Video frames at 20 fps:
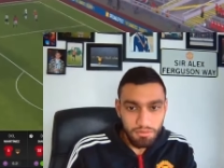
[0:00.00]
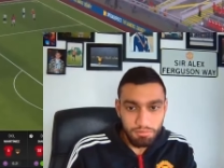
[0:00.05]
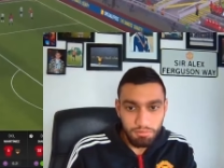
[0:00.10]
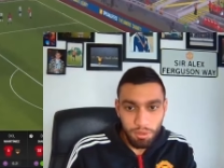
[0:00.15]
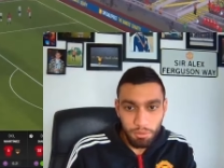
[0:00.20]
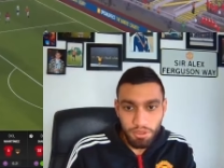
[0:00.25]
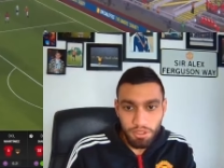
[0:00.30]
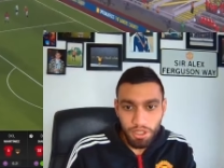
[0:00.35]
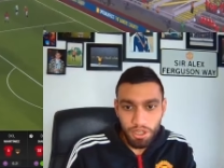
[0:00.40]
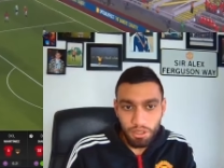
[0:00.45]
But
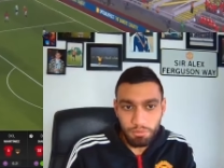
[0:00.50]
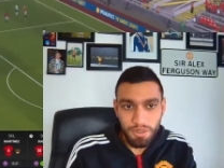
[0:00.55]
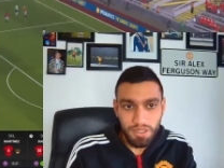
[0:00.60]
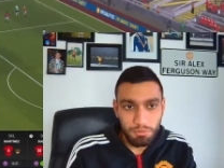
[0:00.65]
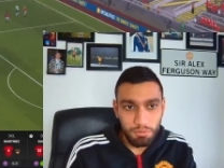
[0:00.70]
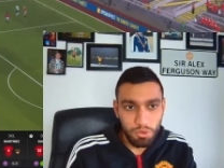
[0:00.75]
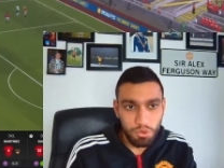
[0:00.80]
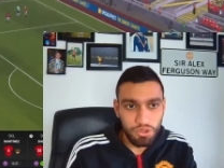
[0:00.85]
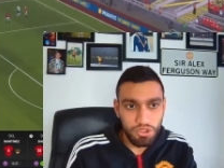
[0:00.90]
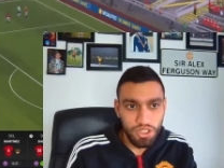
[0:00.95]
we can't make
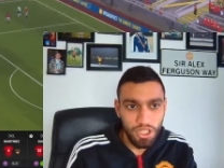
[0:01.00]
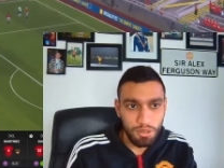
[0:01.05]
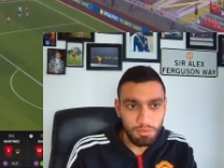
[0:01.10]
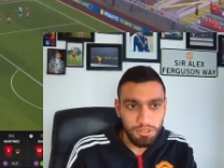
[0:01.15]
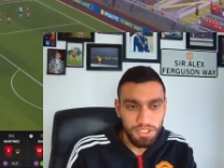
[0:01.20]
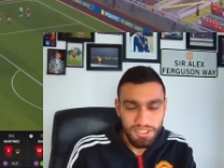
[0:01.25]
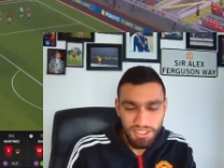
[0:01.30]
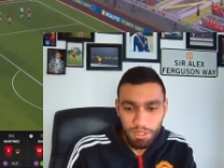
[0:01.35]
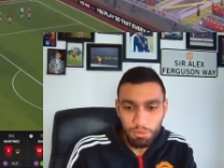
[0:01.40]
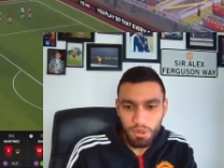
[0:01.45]
more subs.
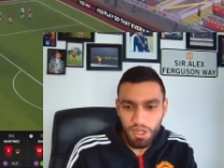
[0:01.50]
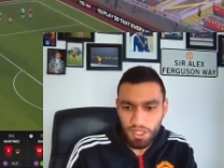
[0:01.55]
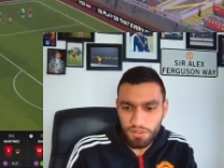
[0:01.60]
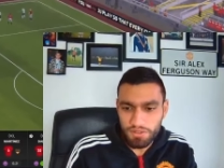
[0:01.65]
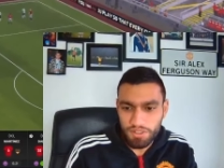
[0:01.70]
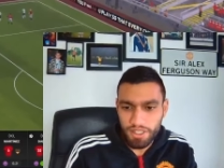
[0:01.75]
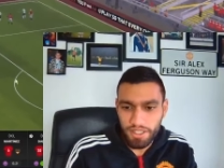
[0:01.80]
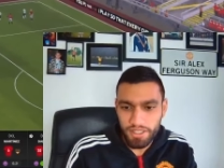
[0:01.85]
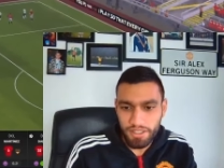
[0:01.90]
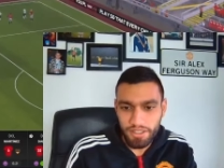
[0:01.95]
Is that what I've
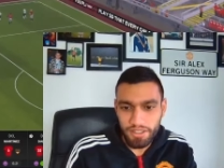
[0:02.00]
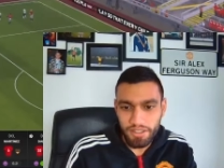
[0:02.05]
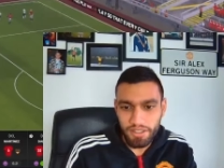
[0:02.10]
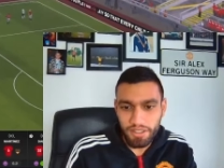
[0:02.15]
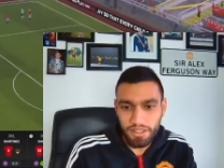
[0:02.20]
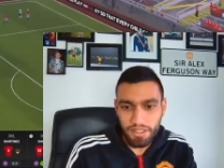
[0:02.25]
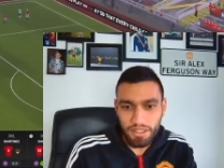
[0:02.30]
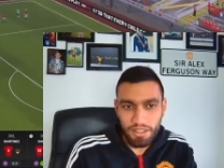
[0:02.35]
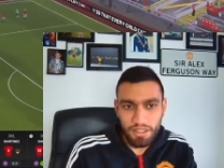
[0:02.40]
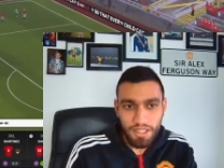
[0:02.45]
done?
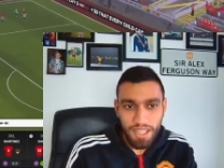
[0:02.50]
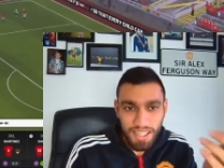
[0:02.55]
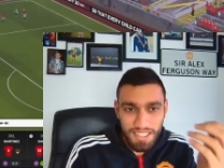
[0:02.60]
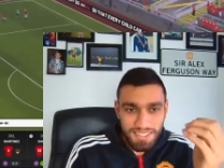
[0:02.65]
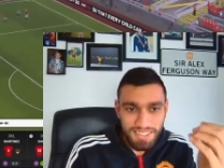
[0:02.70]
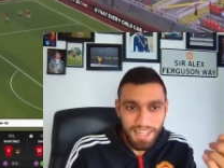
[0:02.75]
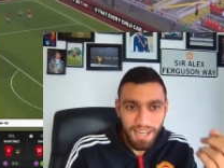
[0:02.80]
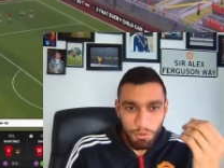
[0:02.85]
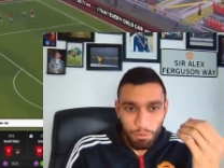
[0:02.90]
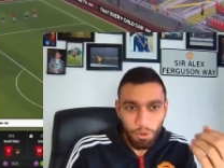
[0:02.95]
Is
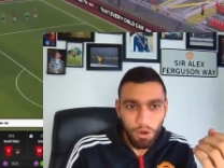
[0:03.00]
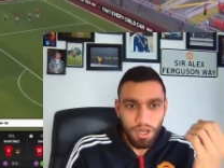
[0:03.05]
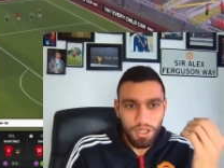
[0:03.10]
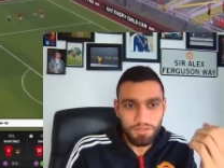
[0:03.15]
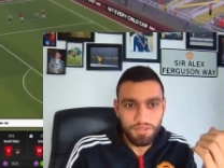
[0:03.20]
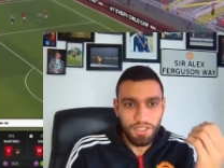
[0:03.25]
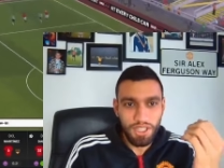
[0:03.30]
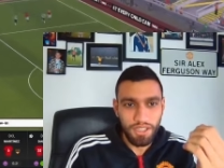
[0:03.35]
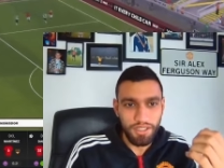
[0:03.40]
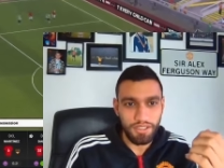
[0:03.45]
that what
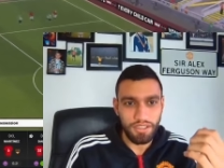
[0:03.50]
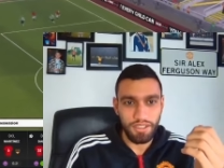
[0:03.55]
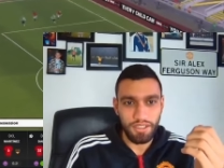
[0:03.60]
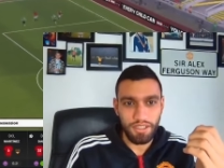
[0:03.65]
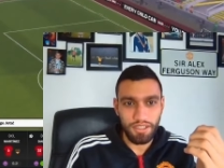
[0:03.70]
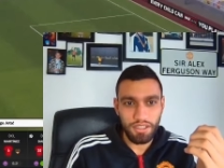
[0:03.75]
I've done?